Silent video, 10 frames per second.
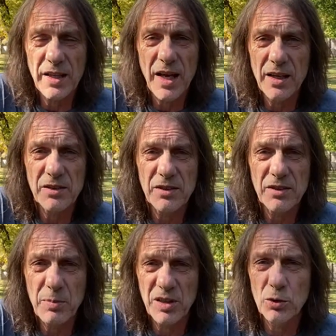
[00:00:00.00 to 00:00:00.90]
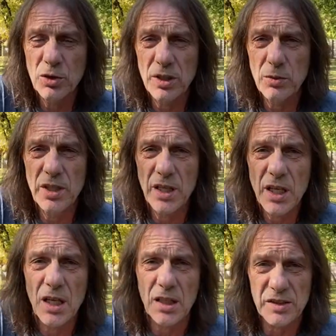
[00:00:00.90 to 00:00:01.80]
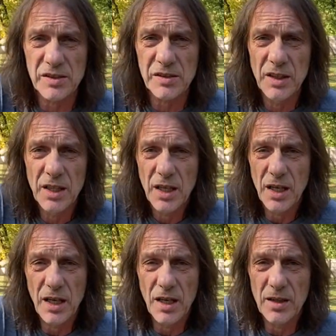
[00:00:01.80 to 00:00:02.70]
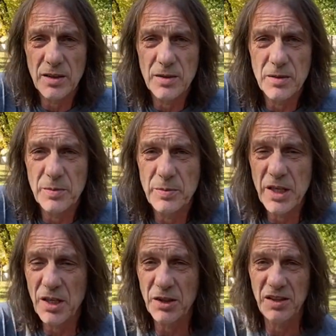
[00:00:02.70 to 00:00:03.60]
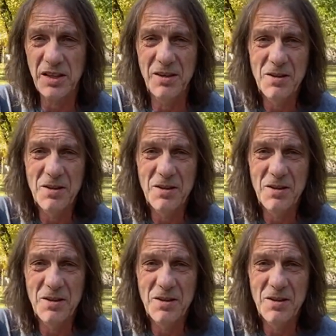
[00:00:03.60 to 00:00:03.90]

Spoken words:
that is absolutely ridiculous, because he